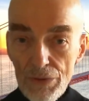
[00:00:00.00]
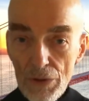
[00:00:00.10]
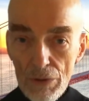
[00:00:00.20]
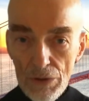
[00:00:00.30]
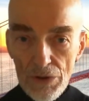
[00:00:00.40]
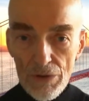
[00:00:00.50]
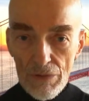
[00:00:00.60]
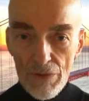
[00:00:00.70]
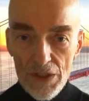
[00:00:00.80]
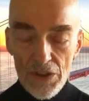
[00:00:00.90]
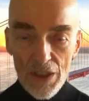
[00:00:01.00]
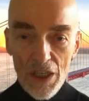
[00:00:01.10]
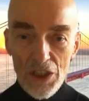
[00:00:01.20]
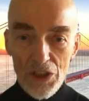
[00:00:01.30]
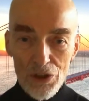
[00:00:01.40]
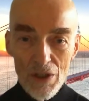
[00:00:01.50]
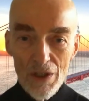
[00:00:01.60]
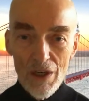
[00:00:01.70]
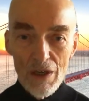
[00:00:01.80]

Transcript: in the course of the investigation,